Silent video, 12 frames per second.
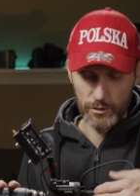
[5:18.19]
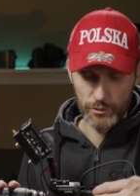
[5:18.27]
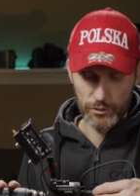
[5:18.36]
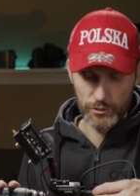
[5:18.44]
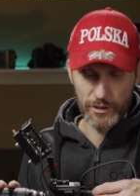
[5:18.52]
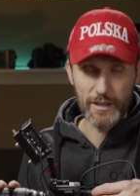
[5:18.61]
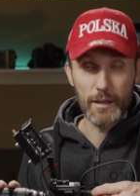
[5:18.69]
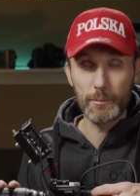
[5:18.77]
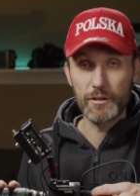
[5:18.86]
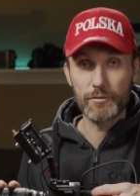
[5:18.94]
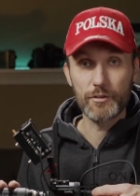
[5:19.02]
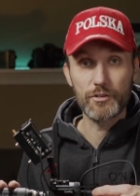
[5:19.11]
also they come
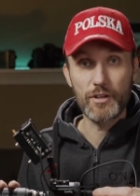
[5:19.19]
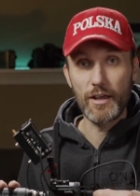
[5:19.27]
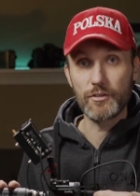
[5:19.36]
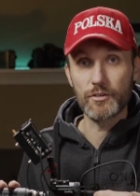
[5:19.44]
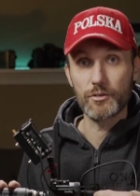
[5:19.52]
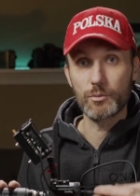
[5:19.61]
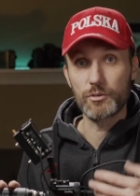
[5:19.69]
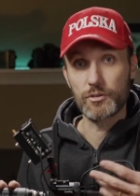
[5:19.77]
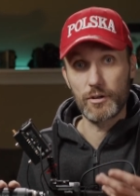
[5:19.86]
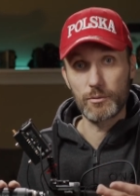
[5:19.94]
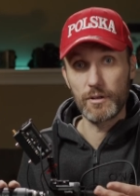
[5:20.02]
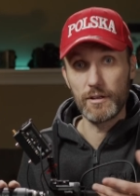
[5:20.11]
in different sizes, which
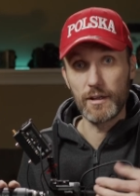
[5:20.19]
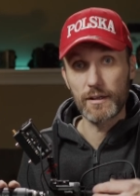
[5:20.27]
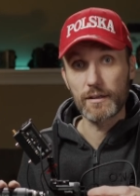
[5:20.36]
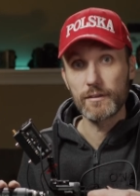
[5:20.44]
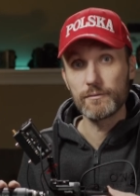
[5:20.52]
I really like.